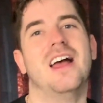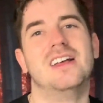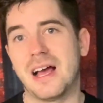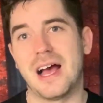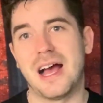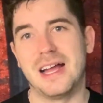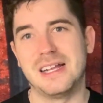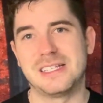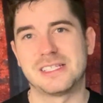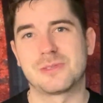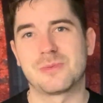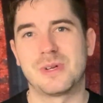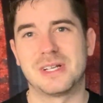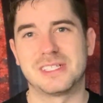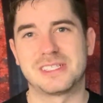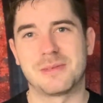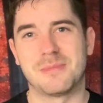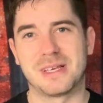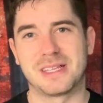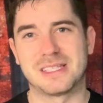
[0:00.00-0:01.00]
I just
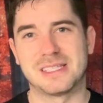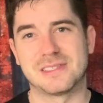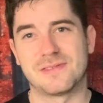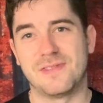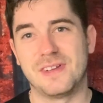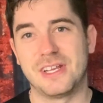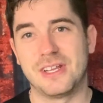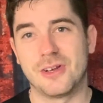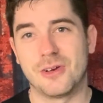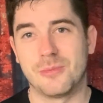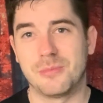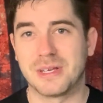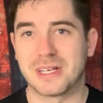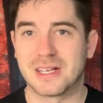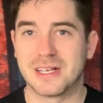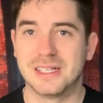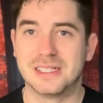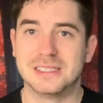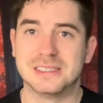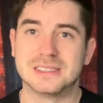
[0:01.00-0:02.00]
wanted to make this video
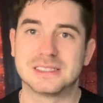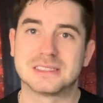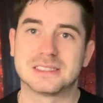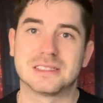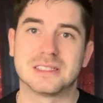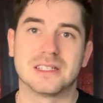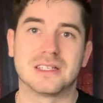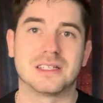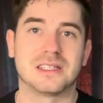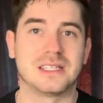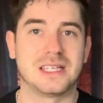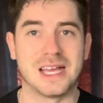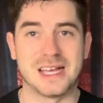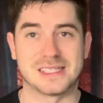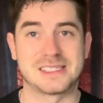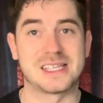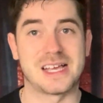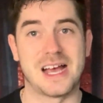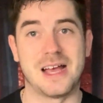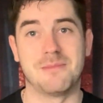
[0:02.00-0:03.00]
because,
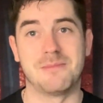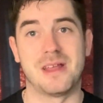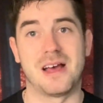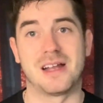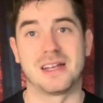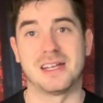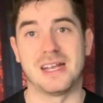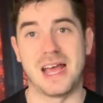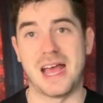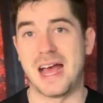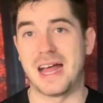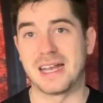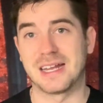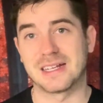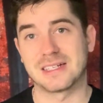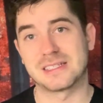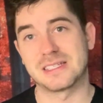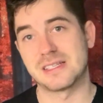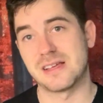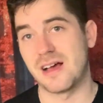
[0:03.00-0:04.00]
yes, I'm not an
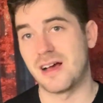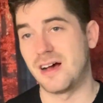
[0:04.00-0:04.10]
addict.